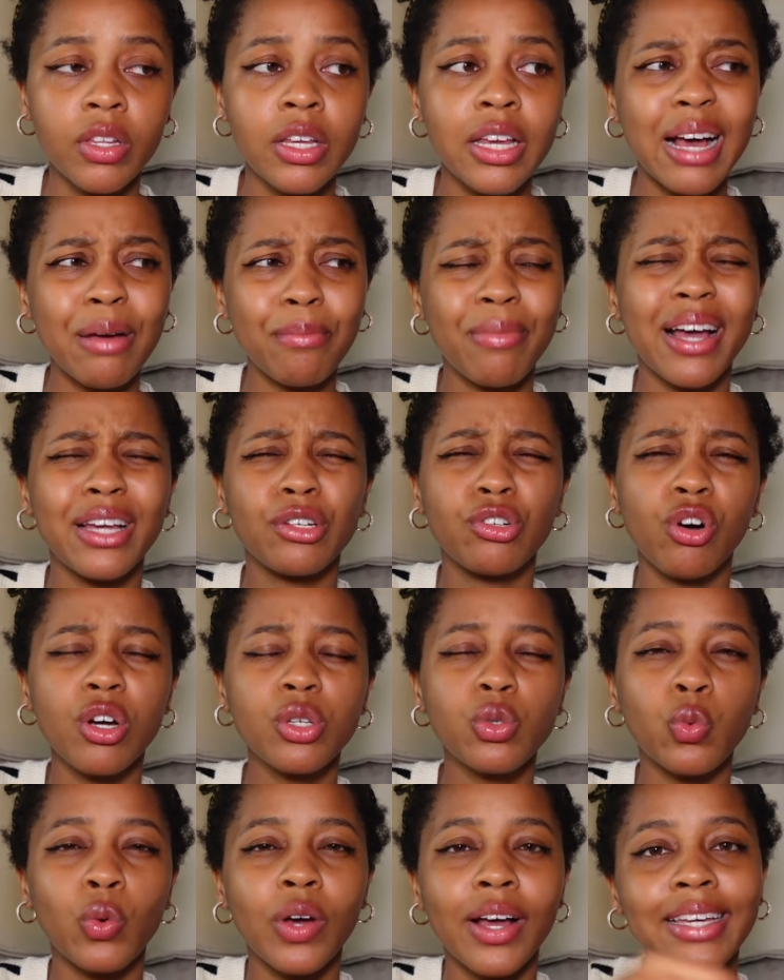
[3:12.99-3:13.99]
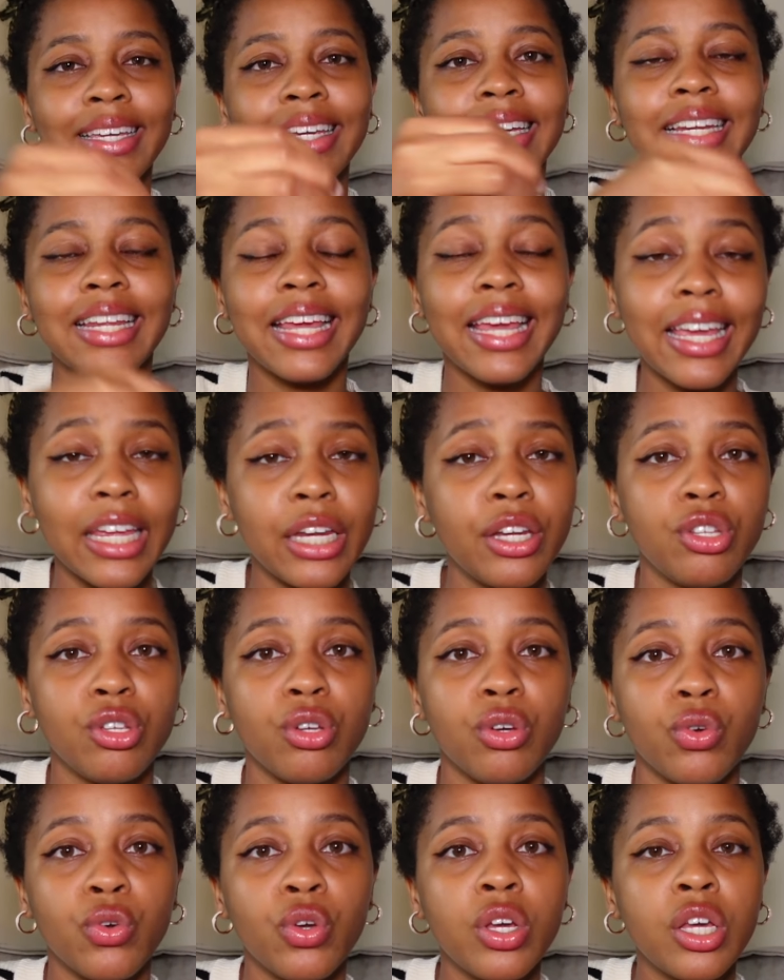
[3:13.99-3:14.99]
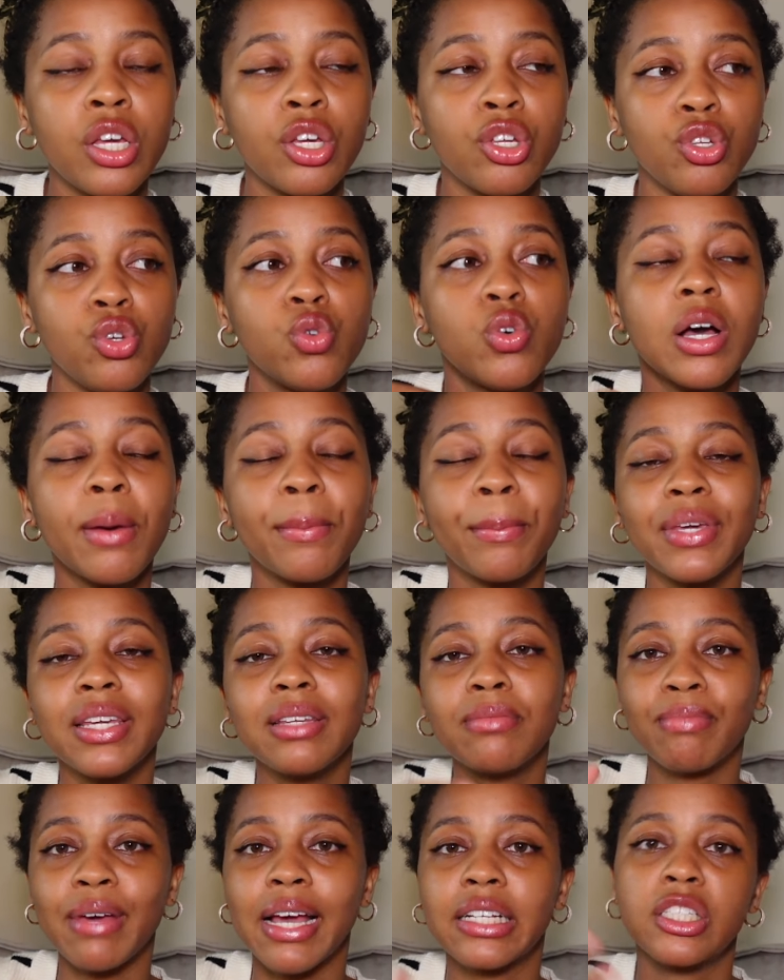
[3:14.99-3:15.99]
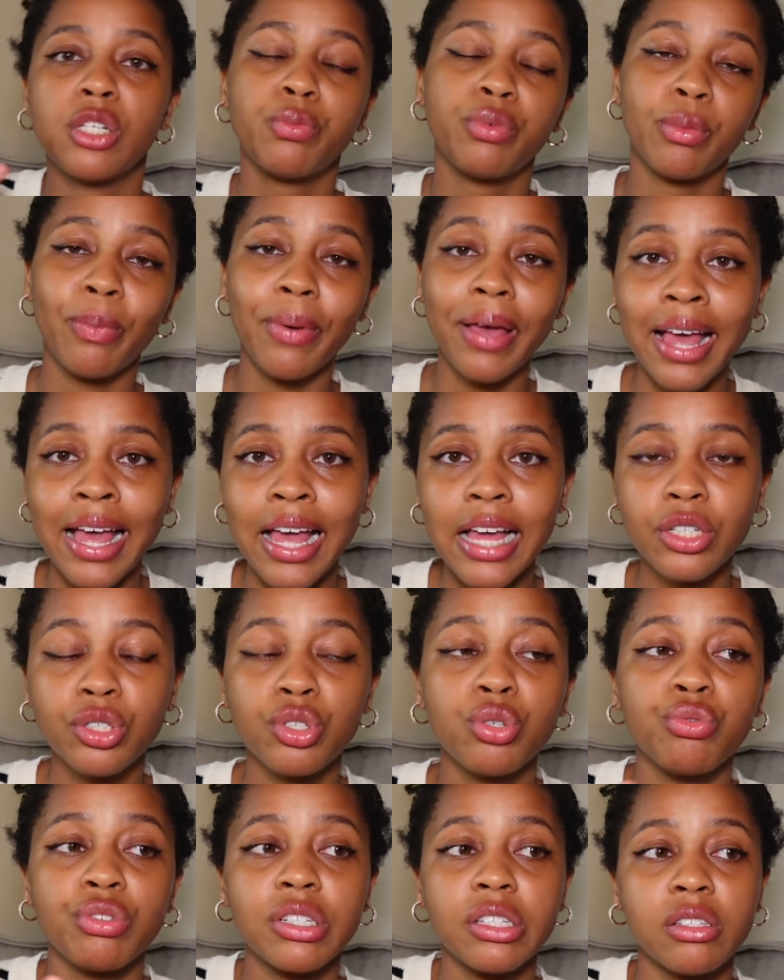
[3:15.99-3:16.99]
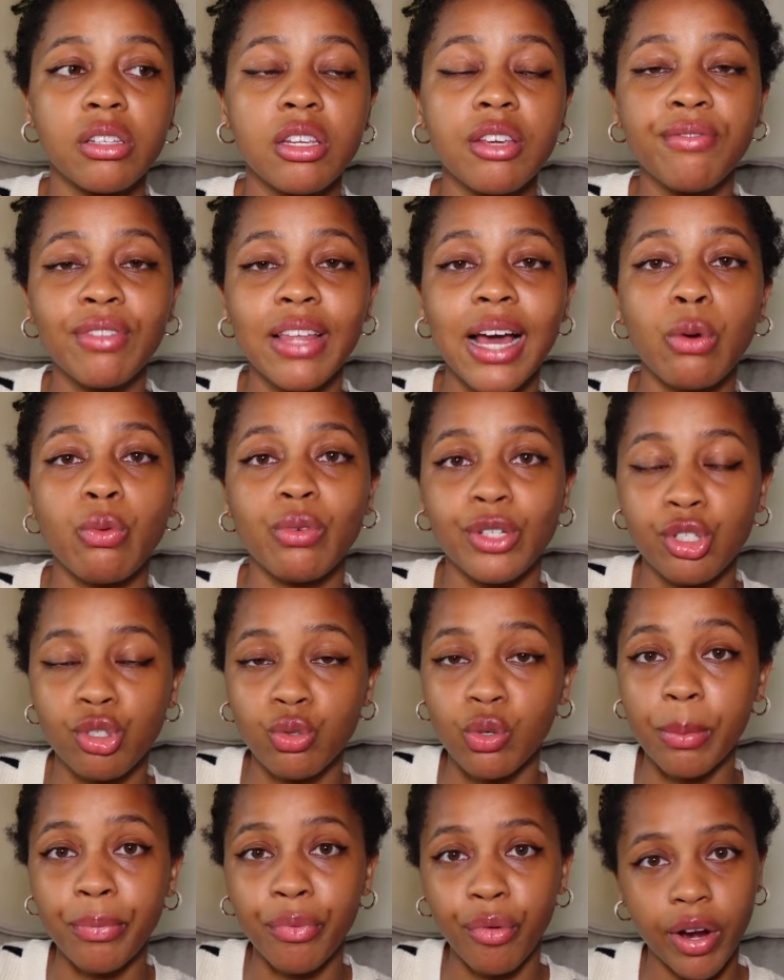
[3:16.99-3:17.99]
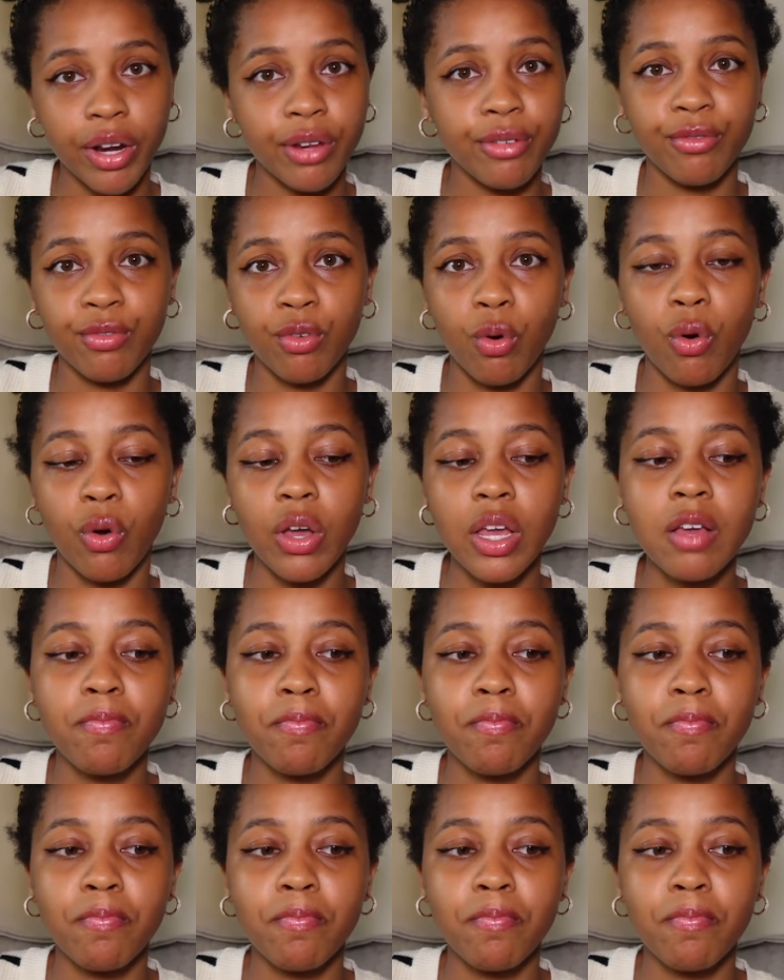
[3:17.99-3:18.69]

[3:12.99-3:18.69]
And by God working in you, you are being better prepared to receive that which you are praying for.